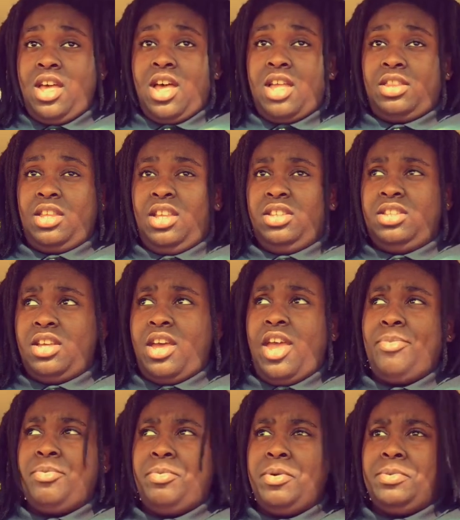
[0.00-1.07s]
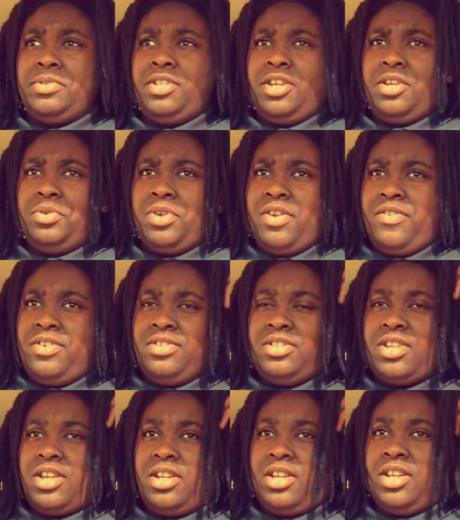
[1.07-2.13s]
I think the apron people took it, whatever. He's
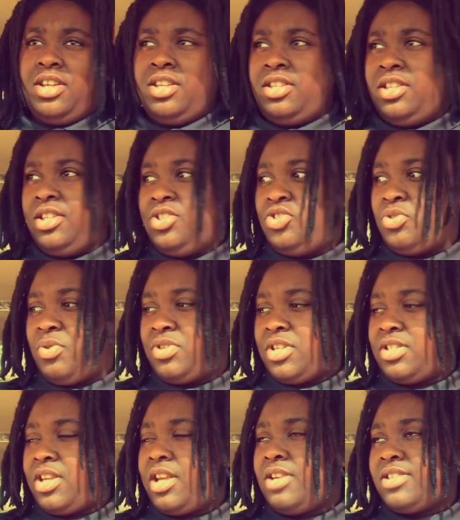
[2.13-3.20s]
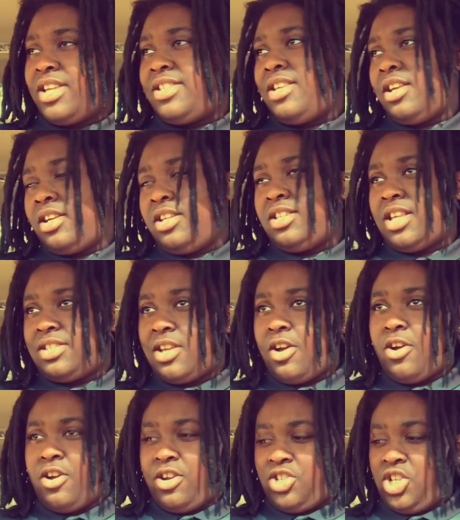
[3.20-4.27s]
like, this yours? I was like, because I saw
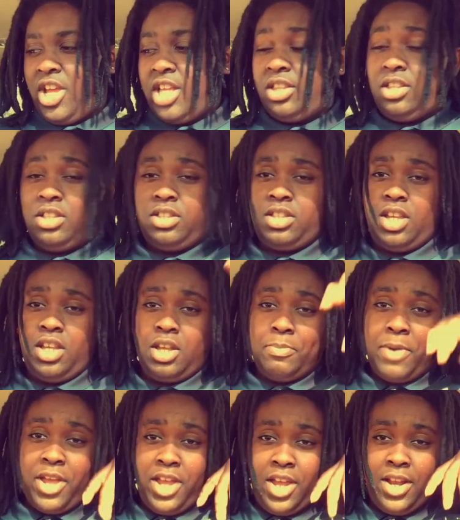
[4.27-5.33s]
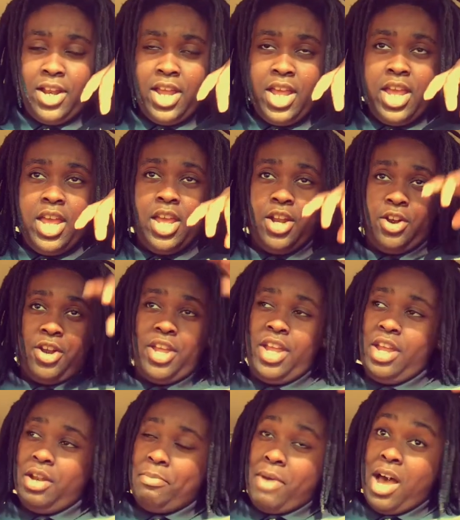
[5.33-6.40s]
her, she had the thing in her
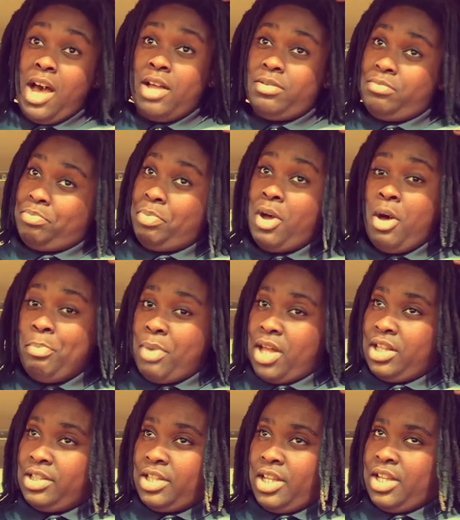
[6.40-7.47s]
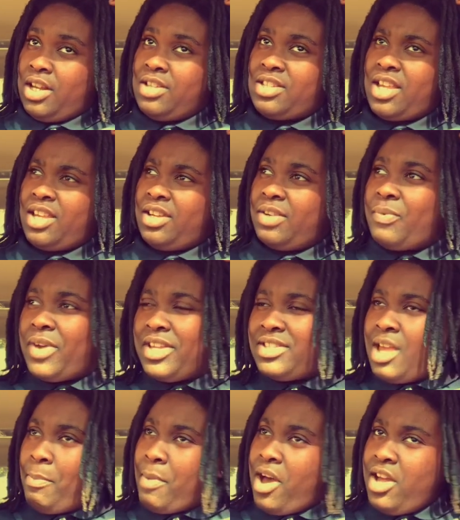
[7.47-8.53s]
hand, my pump pilot thing, and I was like, wait, is
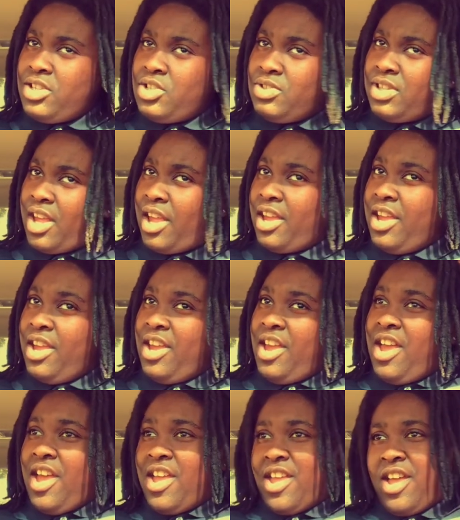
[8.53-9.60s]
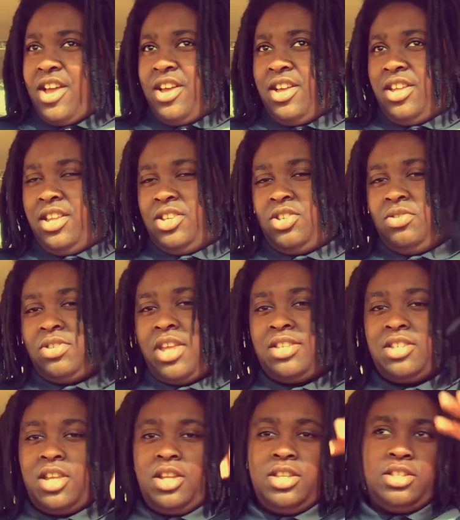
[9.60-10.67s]
that mine? She was like, yeah. And then she was like
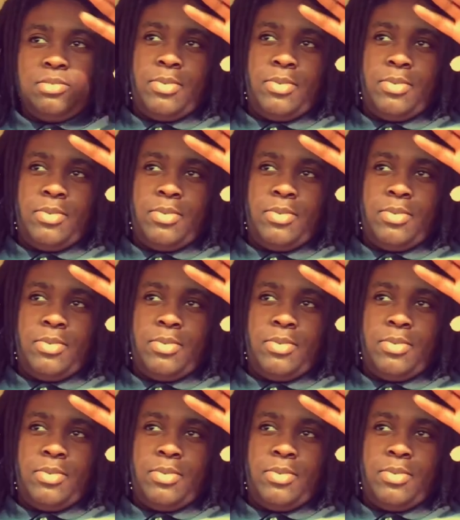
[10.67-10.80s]
saying that